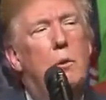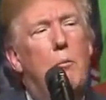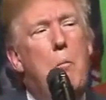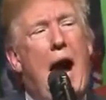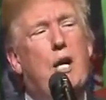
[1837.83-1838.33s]

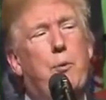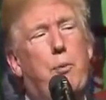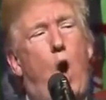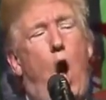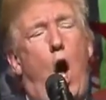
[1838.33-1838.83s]
Mike
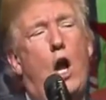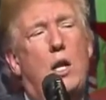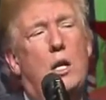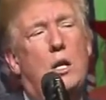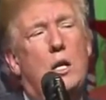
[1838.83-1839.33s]

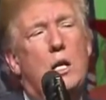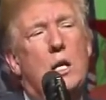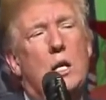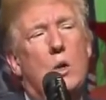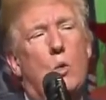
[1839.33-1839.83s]
Braun
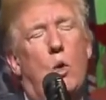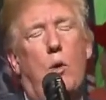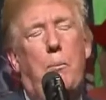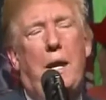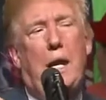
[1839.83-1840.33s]

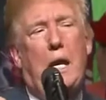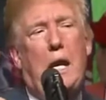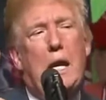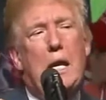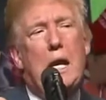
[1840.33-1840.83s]
will
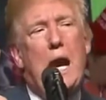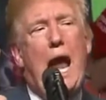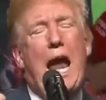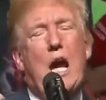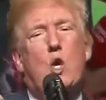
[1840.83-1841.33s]
be
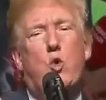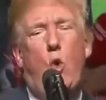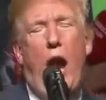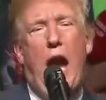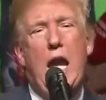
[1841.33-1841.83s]
a
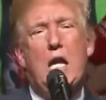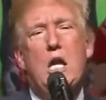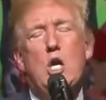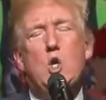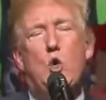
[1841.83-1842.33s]

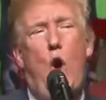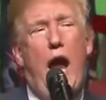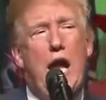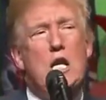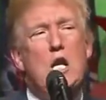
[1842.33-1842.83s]
great,
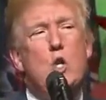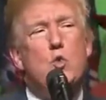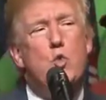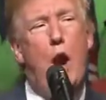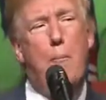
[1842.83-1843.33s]
great
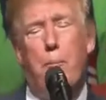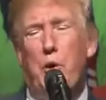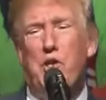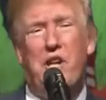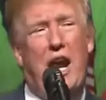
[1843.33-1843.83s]

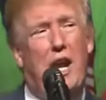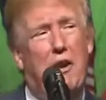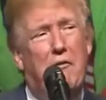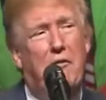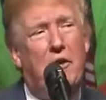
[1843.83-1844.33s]

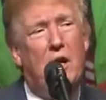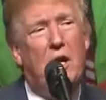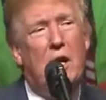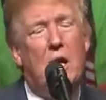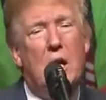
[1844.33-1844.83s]
representative
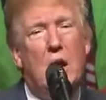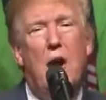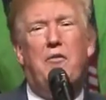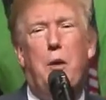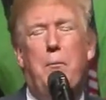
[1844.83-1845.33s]

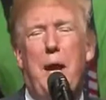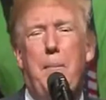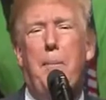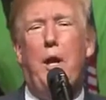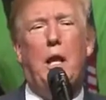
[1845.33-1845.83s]
of the
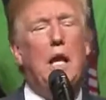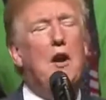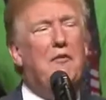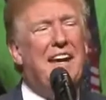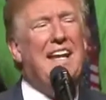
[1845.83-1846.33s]
people
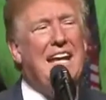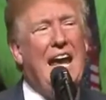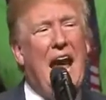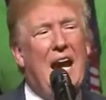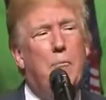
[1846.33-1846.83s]
of
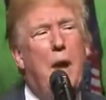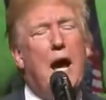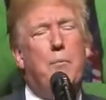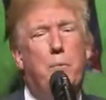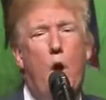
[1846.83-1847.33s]
Indiana.
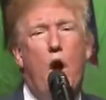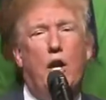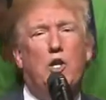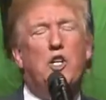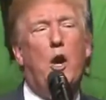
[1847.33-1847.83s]
Mike Braun
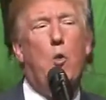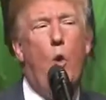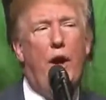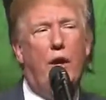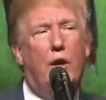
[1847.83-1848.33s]
is a
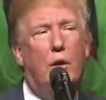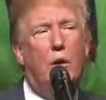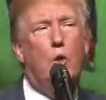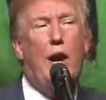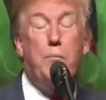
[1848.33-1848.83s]
winner.
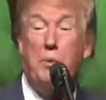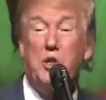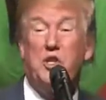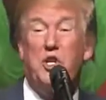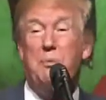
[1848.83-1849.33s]
Great
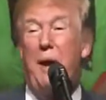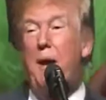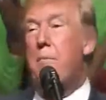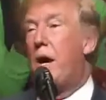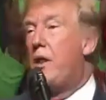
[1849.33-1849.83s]

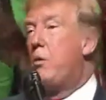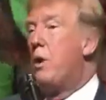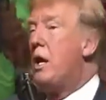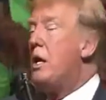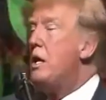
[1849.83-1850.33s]
businessman, by the
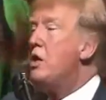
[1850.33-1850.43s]
way.